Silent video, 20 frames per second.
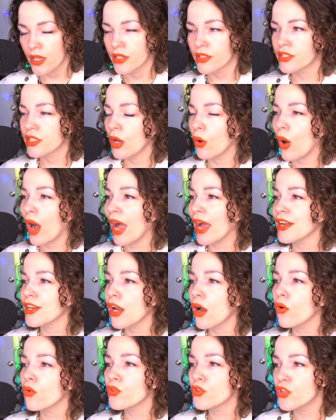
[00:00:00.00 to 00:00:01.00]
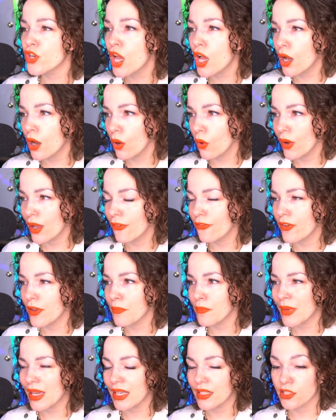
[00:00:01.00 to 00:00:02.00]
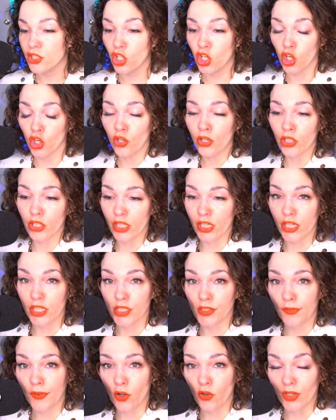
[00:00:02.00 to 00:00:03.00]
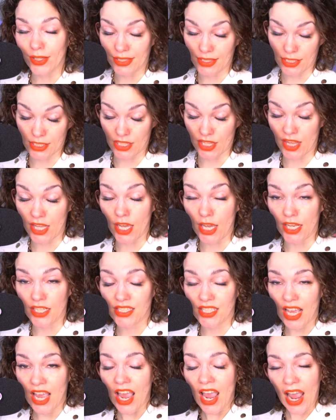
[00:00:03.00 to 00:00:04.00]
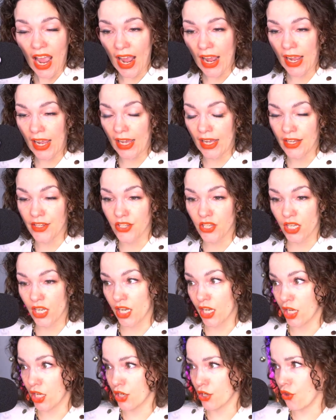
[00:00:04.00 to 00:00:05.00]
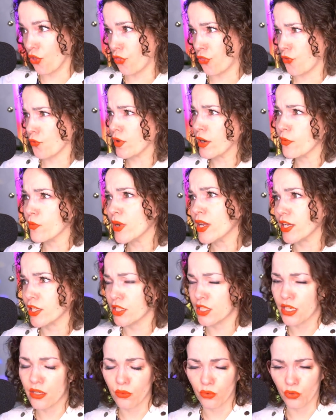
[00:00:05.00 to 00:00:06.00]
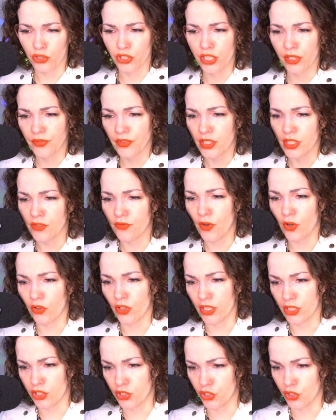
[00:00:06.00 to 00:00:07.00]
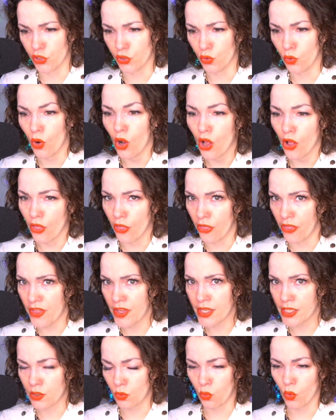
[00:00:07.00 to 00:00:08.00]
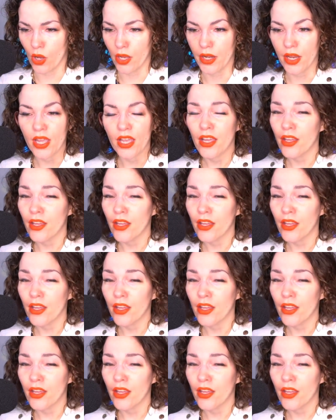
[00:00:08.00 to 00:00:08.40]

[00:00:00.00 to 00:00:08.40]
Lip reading: So I don't know if it means currently his focus is this, and in 3 weeks he will shift his focus to this one.